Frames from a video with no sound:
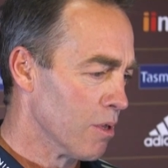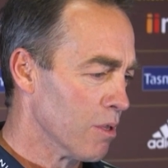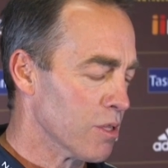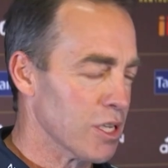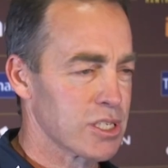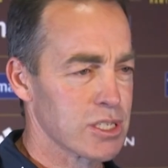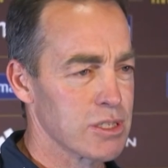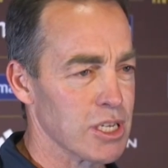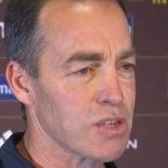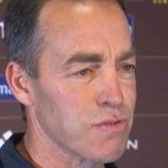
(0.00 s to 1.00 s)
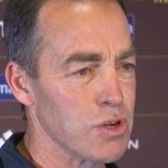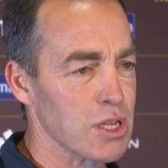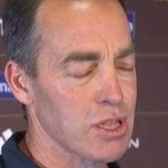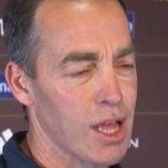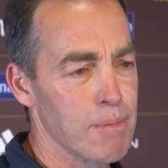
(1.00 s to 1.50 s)
this footy
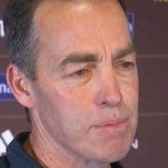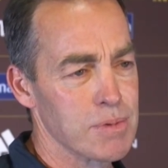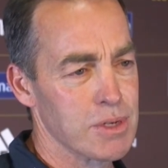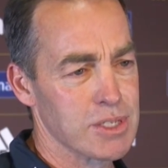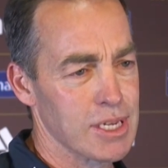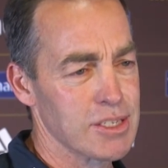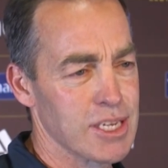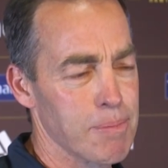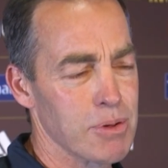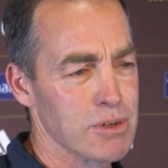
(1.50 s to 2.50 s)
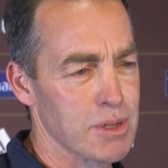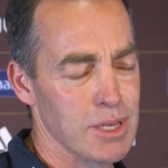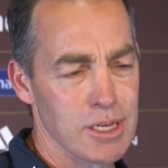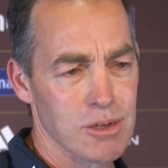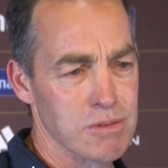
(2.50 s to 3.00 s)
club, it's happened, I
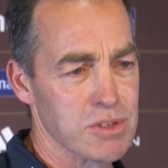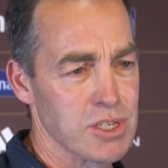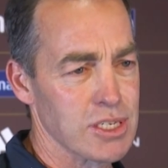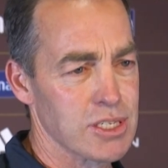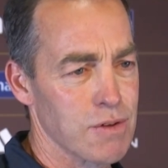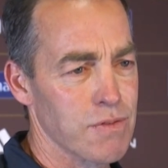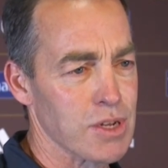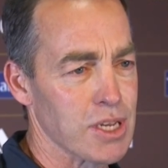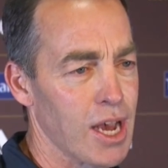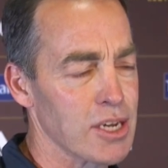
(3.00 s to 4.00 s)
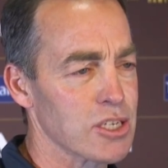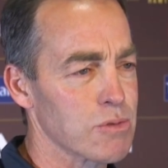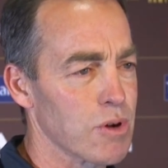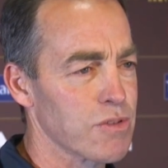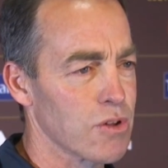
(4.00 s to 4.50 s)
think, on 6 different occasions
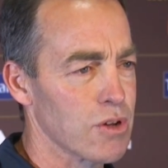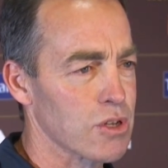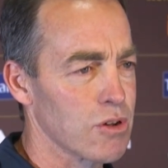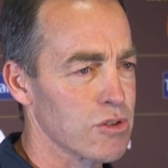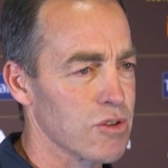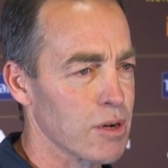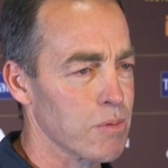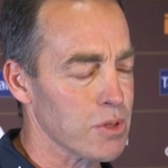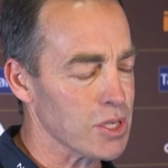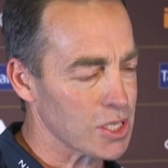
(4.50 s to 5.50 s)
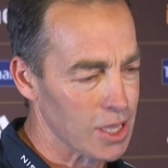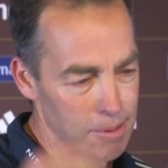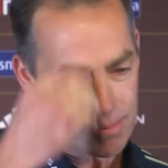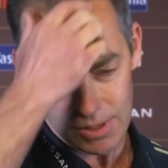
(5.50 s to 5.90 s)
where I've signed a contract with this club,